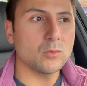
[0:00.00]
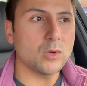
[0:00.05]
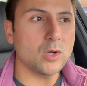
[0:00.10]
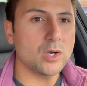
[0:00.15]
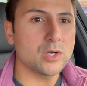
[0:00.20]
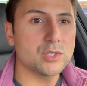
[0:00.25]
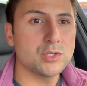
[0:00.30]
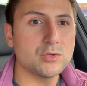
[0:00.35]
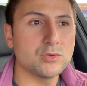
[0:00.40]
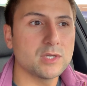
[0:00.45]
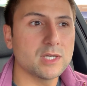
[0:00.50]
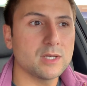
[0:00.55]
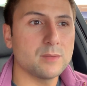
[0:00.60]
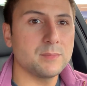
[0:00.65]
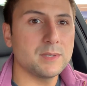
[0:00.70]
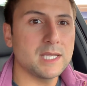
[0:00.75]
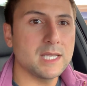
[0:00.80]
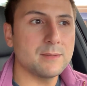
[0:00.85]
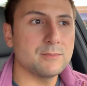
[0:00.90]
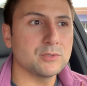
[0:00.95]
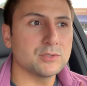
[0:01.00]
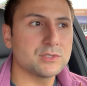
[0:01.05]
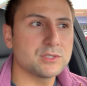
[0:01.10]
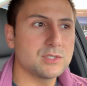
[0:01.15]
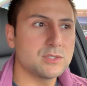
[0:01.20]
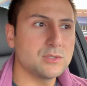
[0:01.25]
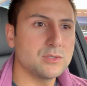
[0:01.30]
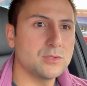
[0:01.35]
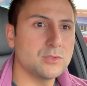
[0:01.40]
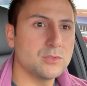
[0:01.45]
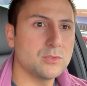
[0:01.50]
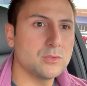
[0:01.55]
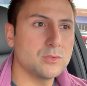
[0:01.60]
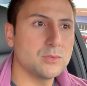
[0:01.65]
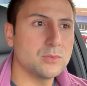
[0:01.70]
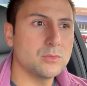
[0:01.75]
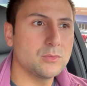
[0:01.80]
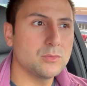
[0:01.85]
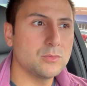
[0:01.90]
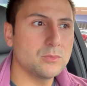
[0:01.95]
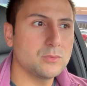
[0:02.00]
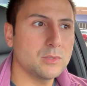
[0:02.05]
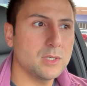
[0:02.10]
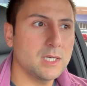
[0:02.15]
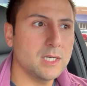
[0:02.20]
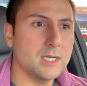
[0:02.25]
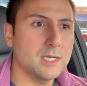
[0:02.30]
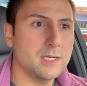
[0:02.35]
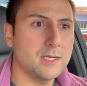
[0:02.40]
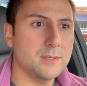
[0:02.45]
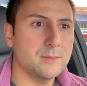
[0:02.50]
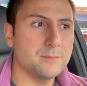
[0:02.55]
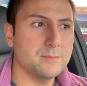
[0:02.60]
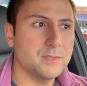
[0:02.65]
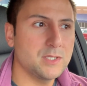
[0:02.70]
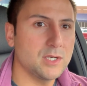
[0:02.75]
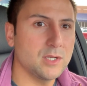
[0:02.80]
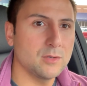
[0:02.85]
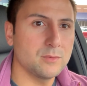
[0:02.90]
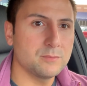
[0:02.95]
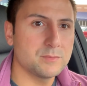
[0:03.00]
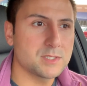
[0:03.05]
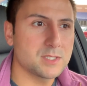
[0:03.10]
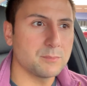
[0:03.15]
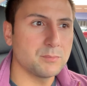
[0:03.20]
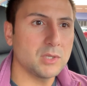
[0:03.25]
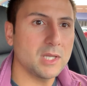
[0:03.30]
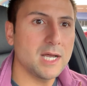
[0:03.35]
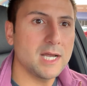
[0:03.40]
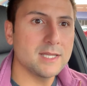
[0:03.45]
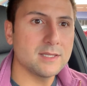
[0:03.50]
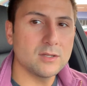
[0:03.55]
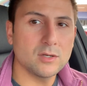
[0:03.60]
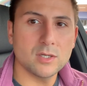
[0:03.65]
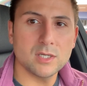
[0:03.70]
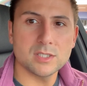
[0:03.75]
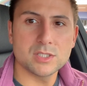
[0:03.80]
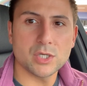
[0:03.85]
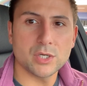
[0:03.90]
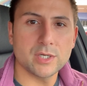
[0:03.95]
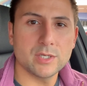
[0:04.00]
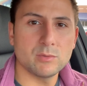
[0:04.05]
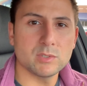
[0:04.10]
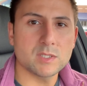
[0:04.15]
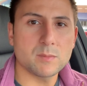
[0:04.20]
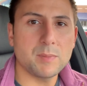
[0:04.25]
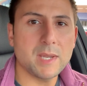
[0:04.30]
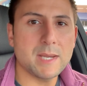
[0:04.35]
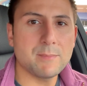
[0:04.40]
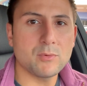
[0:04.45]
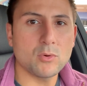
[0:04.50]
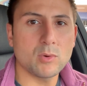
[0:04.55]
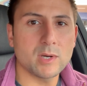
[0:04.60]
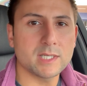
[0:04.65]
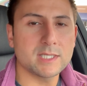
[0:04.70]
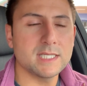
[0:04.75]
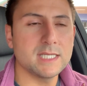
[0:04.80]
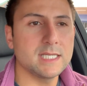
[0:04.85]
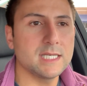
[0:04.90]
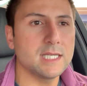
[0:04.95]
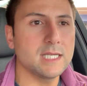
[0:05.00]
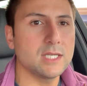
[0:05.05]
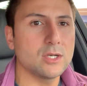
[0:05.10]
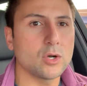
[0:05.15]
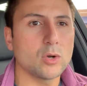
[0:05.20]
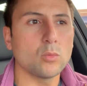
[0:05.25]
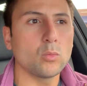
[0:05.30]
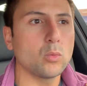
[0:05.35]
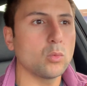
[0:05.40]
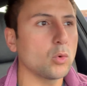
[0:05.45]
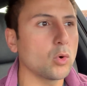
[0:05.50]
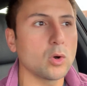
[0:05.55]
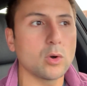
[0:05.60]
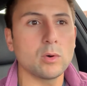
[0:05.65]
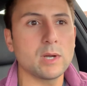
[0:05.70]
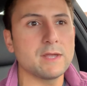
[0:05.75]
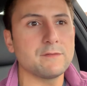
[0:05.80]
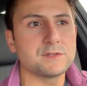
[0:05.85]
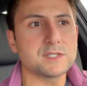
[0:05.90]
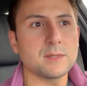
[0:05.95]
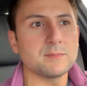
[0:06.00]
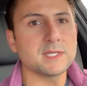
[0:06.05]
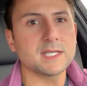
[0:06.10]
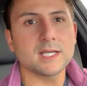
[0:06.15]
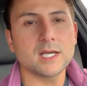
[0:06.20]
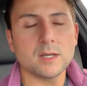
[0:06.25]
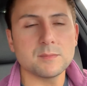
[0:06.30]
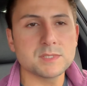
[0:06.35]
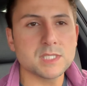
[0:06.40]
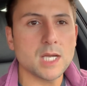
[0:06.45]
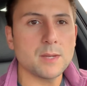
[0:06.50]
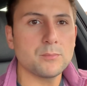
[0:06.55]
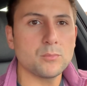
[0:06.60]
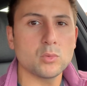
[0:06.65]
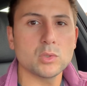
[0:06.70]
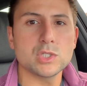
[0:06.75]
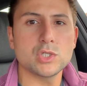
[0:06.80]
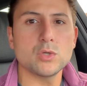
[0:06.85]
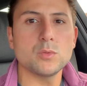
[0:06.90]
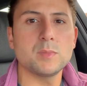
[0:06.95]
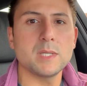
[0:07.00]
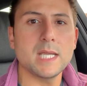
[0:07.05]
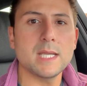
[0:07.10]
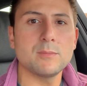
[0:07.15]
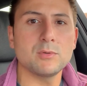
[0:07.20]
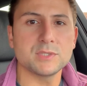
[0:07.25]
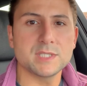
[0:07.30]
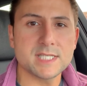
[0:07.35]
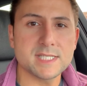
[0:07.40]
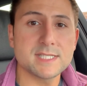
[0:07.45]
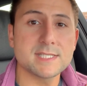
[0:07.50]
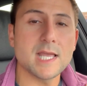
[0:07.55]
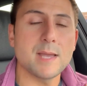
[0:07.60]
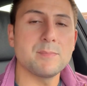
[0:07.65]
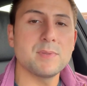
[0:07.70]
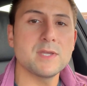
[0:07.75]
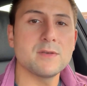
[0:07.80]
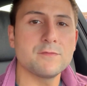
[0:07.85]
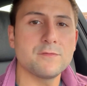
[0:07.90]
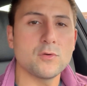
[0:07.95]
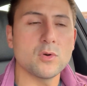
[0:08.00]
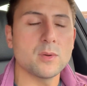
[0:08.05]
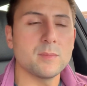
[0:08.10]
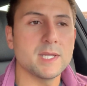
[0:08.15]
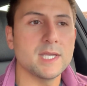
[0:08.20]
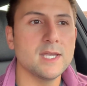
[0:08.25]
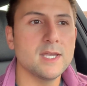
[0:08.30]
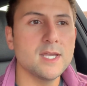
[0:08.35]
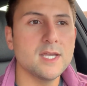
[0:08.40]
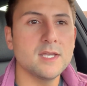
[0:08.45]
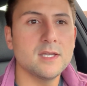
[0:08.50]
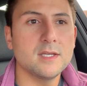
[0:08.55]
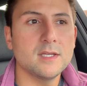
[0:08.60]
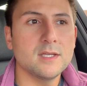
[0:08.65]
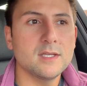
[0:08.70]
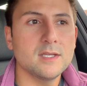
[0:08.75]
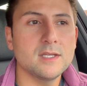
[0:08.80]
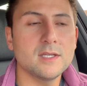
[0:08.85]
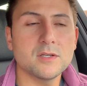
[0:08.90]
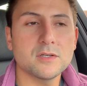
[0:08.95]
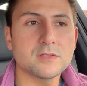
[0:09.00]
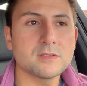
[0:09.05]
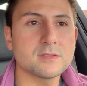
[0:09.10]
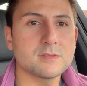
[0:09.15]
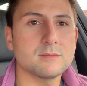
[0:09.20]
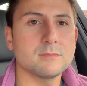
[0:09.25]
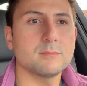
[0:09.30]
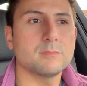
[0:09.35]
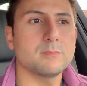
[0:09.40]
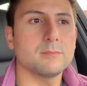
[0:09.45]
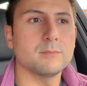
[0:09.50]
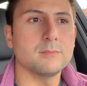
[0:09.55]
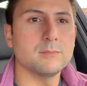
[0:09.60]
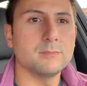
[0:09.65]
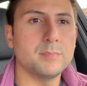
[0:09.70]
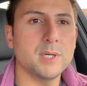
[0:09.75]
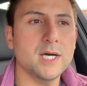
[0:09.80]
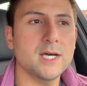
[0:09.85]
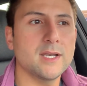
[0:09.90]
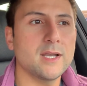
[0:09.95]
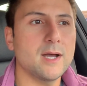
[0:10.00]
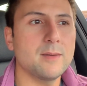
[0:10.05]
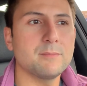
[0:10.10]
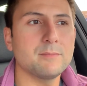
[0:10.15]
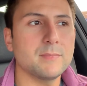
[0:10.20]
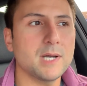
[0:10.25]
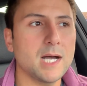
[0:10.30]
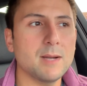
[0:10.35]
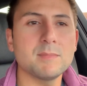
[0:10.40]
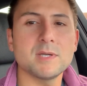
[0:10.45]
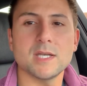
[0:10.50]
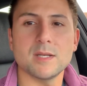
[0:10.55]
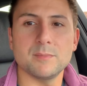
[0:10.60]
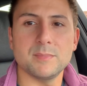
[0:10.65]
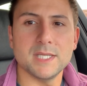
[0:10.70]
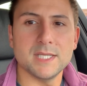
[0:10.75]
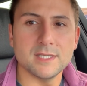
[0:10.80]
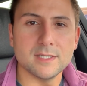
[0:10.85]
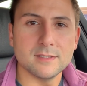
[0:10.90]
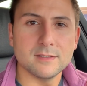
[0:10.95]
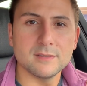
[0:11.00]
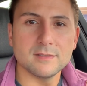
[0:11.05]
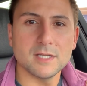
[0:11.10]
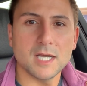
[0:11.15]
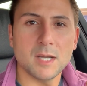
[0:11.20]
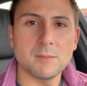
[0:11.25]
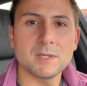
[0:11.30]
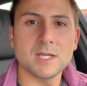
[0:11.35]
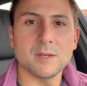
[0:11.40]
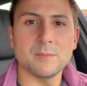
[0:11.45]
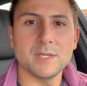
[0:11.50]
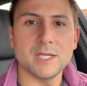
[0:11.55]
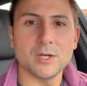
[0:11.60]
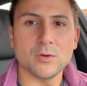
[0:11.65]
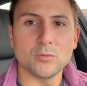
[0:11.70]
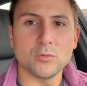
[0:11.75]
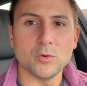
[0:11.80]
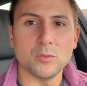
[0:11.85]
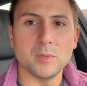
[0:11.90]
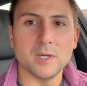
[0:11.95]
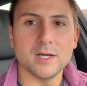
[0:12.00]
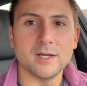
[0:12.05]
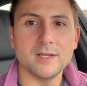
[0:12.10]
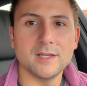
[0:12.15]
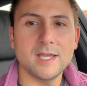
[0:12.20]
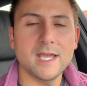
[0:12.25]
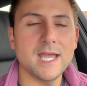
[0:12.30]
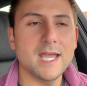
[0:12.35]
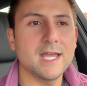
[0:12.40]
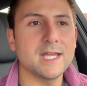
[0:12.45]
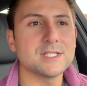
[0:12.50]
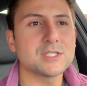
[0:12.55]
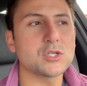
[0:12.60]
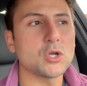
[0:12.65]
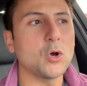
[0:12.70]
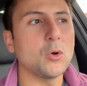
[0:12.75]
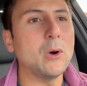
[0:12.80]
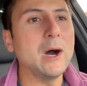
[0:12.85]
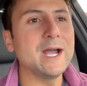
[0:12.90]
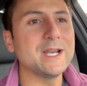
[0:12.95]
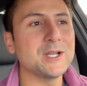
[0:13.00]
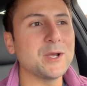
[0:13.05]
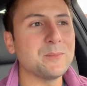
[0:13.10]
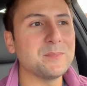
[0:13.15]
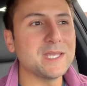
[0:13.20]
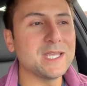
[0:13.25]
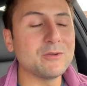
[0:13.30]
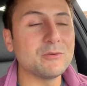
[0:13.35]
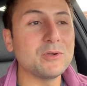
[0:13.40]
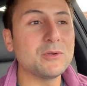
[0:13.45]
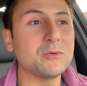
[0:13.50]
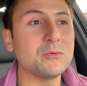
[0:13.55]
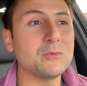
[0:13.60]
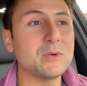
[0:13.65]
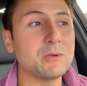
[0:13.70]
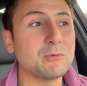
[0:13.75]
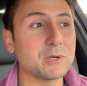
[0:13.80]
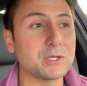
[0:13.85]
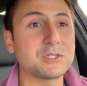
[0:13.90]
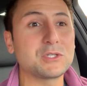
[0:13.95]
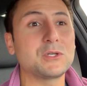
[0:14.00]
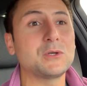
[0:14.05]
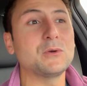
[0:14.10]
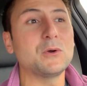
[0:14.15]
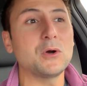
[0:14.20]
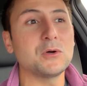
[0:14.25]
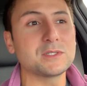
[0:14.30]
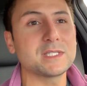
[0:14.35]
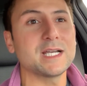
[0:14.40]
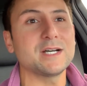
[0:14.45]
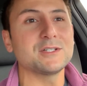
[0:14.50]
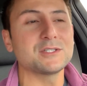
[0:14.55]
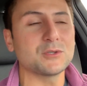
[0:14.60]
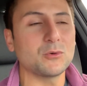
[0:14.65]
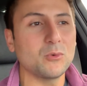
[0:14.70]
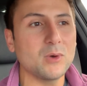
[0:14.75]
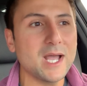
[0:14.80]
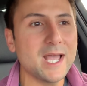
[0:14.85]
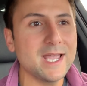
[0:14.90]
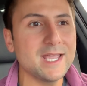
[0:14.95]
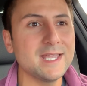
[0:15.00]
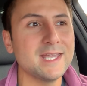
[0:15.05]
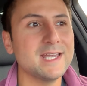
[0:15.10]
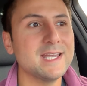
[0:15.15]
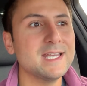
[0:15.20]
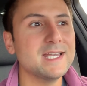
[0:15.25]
Are you going to be able to, you know, supply the attorney with the paperwork needed? Or if something comes up, would you be able to step in for me? He goes, Bud, I'm going to be in Aruba. And so it wound up being, we were 2 hotels away,